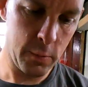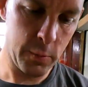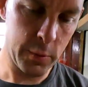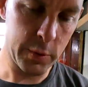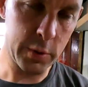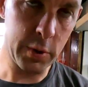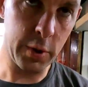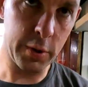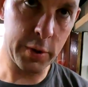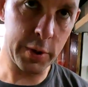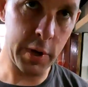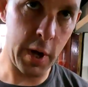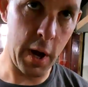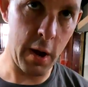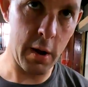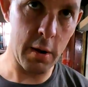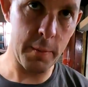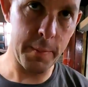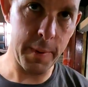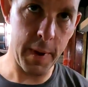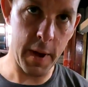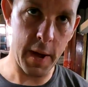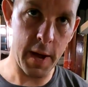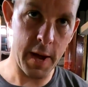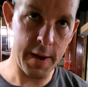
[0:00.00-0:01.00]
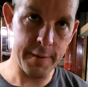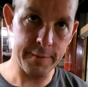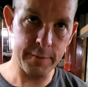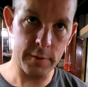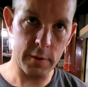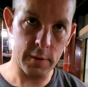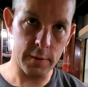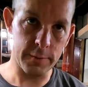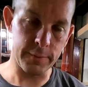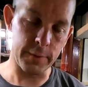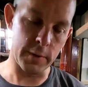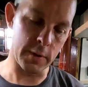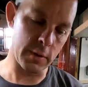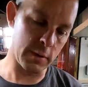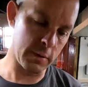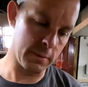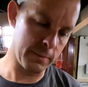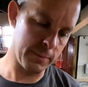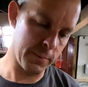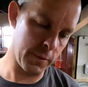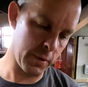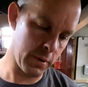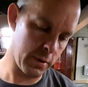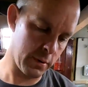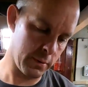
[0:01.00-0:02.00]
We could go a bit heavier, I
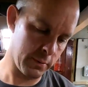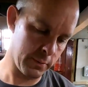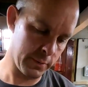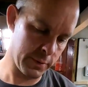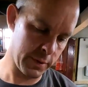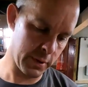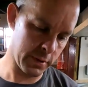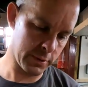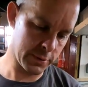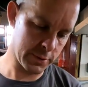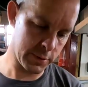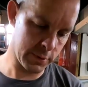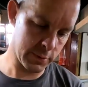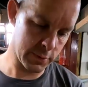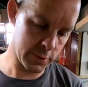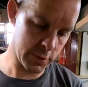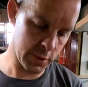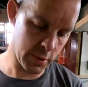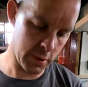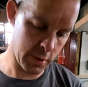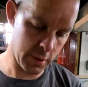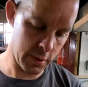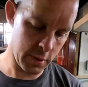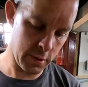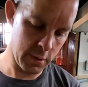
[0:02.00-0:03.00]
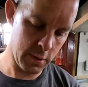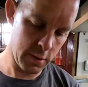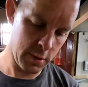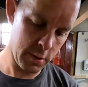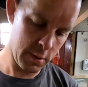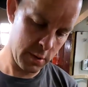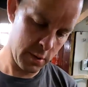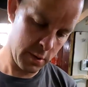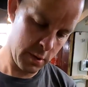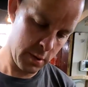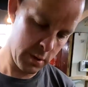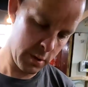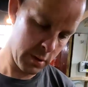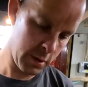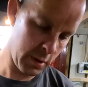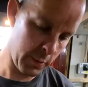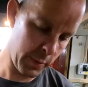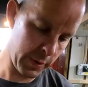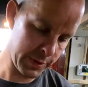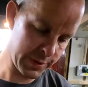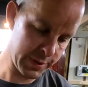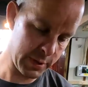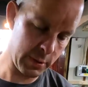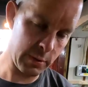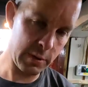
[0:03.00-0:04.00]
think, but we're not too sure. And
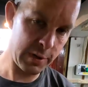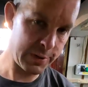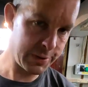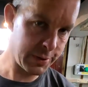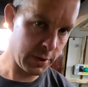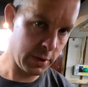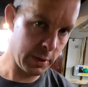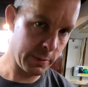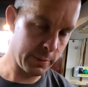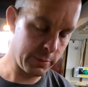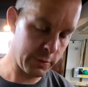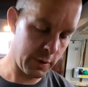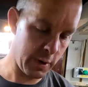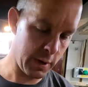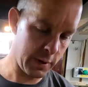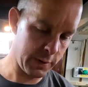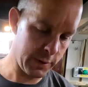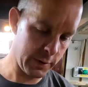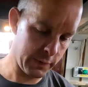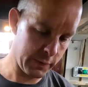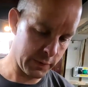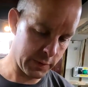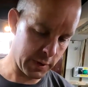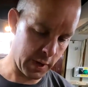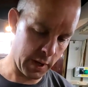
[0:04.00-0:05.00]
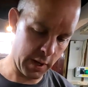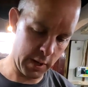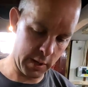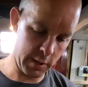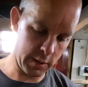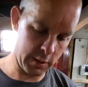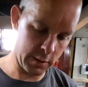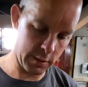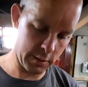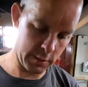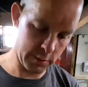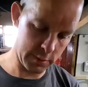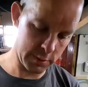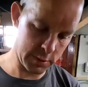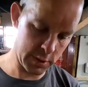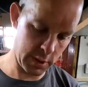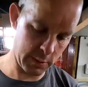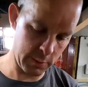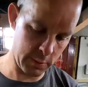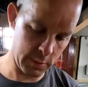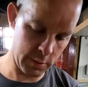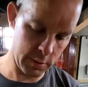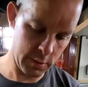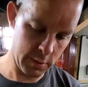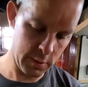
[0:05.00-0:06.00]
we had to do a little upgrade the other day because
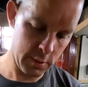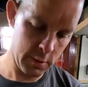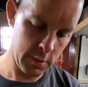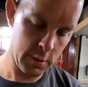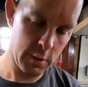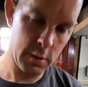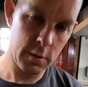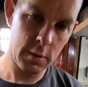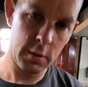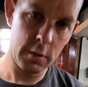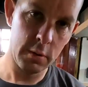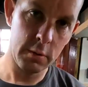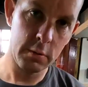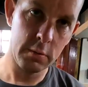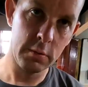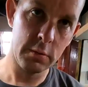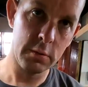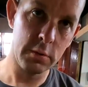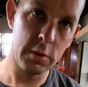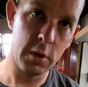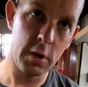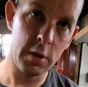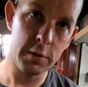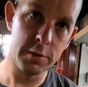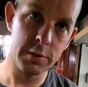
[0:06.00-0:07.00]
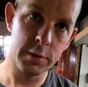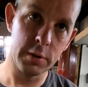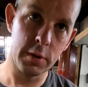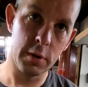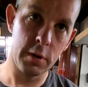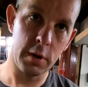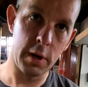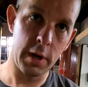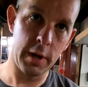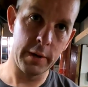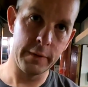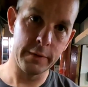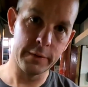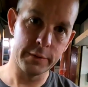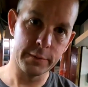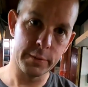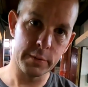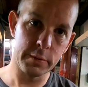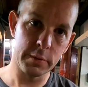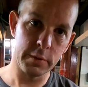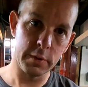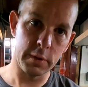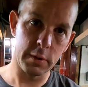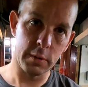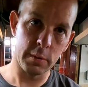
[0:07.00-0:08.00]
Gemma was hurting her hands,
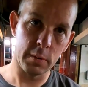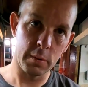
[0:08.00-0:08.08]
wasn't you?